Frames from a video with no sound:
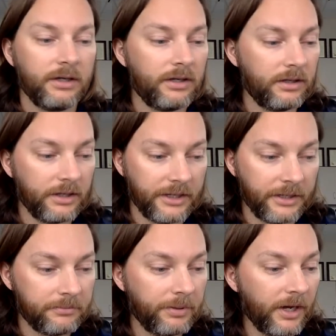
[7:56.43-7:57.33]

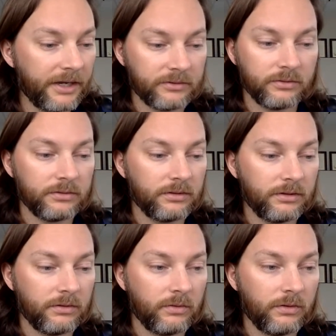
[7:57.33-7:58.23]
Again, but
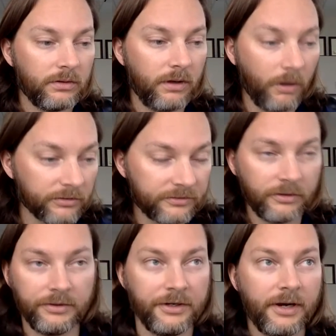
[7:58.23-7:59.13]

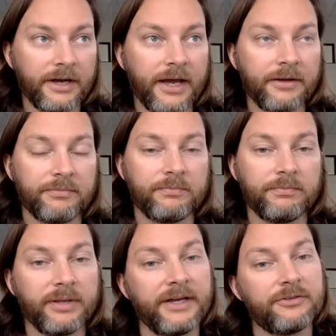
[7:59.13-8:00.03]
also, I kind of play it